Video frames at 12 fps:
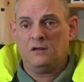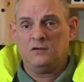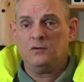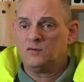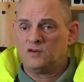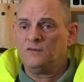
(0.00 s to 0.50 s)

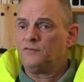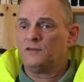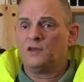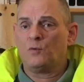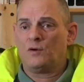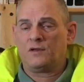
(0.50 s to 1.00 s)
you
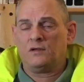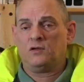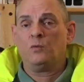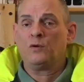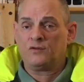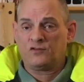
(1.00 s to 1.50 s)
definitely want
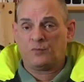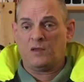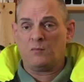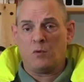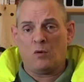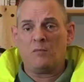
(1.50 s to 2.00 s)
to
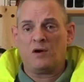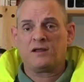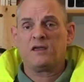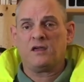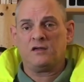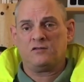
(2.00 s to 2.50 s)
spend more
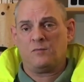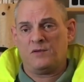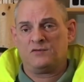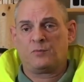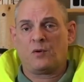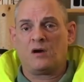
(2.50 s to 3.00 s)
money and get the
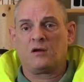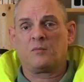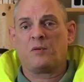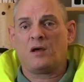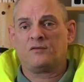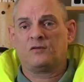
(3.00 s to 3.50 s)
best product
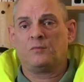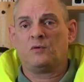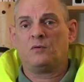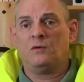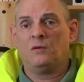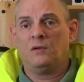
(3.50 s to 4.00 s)

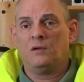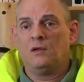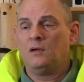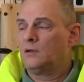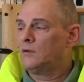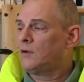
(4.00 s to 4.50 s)
possible.
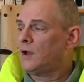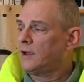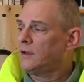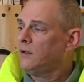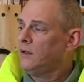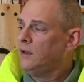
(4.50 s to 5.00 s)

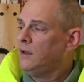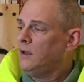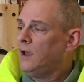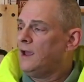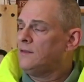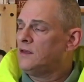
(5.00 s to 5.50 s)
Okay.
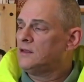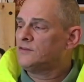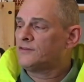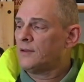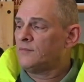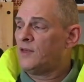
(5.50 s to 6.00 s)
And then
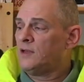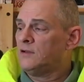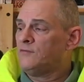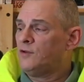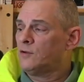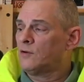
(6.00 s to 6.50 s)
same thing
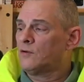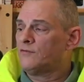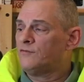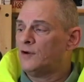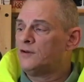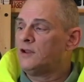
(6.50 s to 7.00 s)
if you're
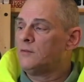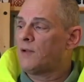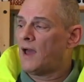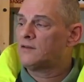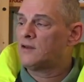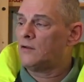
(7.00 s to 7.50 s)
funded
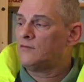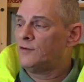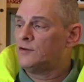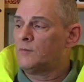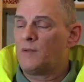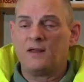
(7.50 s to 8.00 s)
by
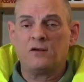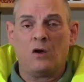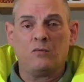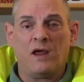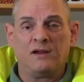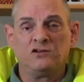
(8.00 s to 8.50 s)

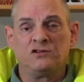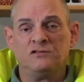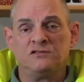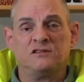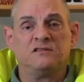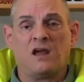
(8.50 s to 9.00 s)

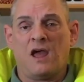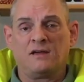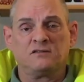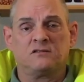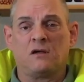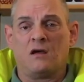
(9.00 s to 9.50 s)
donations and
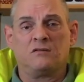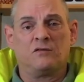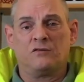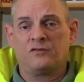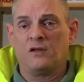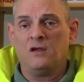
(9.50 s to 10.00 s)
tax
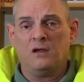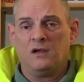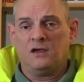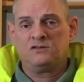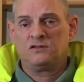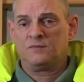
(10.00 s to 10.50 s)
dollars.
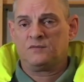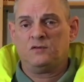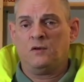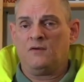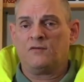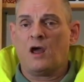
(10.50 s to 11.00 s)

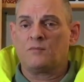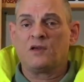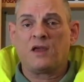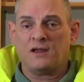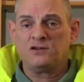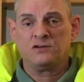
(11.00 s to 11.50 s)
You have an
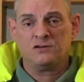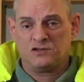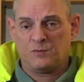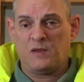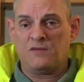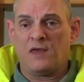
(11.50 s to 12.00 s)
obligation to
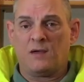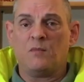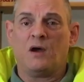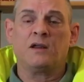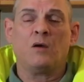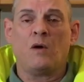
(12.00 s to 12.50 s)
spend that
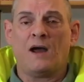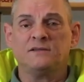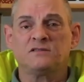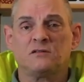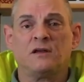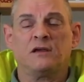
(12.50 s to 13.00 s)
money
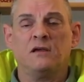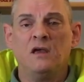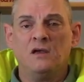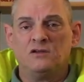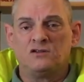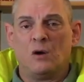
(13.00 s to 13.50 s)
wisely.
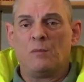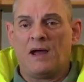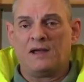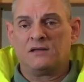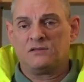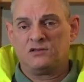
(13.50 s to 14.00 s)
So
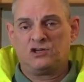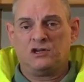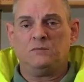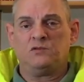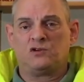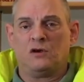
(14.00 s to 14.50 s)
buying the
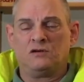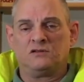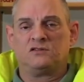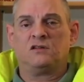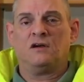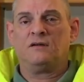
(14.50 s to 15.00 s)
cheap junk
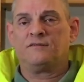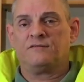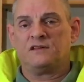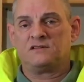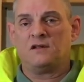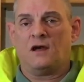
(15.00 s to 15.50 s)
stuff
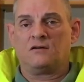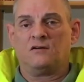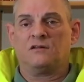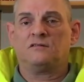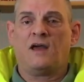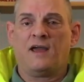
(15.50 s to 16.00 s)
that's not
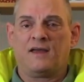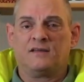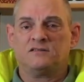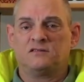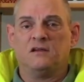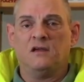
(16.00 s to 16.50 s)
going to
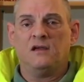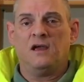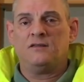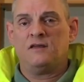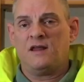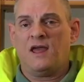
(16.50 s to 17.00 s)
last,
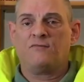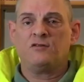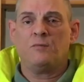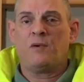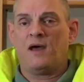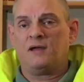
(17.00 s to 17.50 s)
and then having
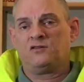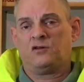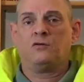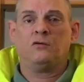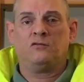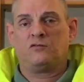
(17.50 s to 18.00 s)
to buy it
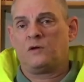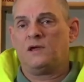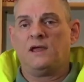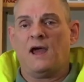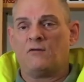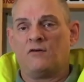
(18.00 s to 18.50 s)
2,
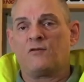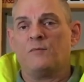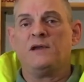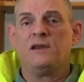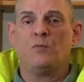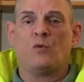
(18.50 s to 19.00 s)
3, however
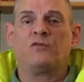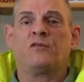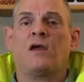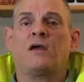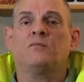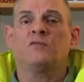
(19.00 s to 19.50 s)
many more
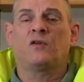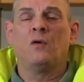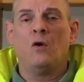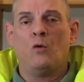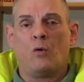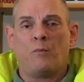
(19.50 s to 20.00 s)
times,
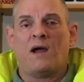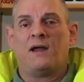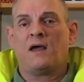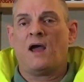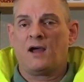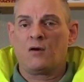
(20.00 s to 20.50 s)
or
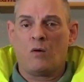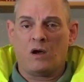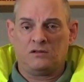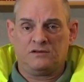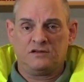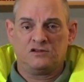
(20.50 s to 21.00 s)
buying a high
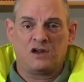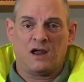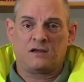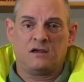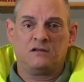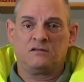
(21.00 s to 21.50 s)
quality
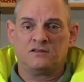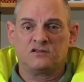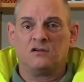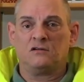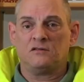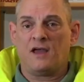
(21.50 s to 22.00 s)
jacket that's
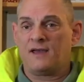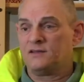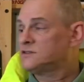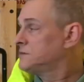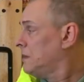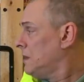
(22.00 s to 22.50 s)
going to
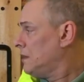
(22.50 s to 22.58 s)
last,